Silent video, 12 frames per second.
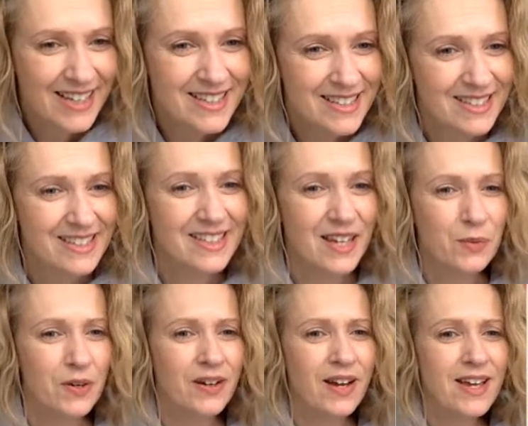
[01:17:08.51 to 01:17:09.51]
since they
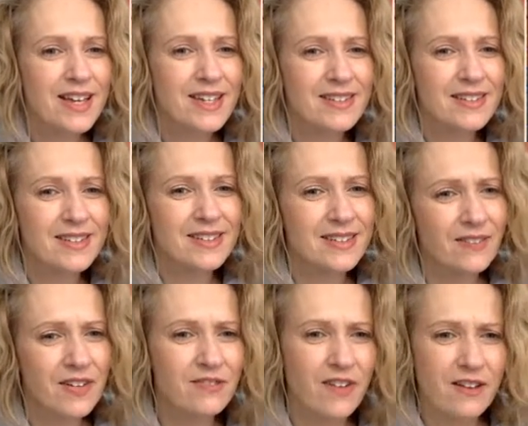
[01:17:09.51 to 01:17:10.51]
were
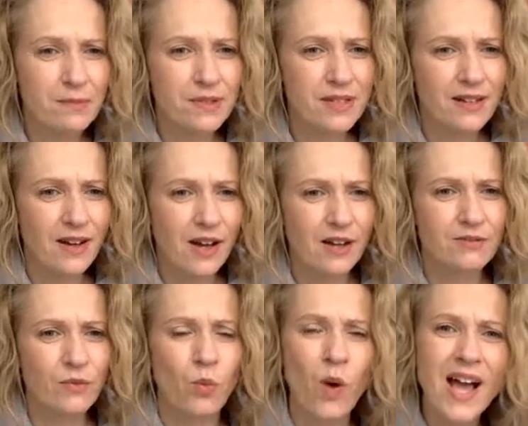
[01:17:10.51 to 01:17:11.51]
seventy-five percent off.
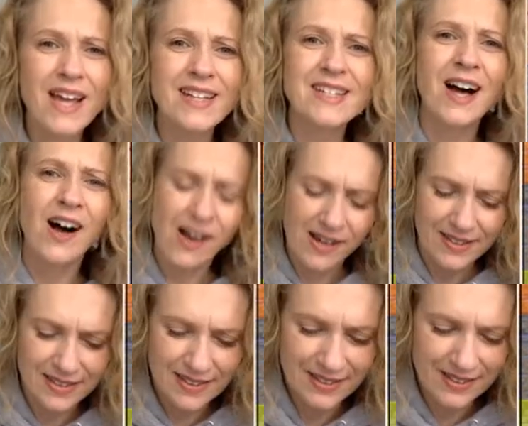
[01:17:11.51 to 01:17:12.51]
Why
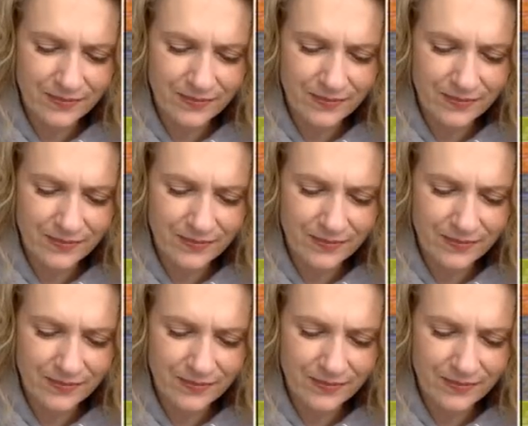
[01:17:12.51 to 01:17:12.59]
not?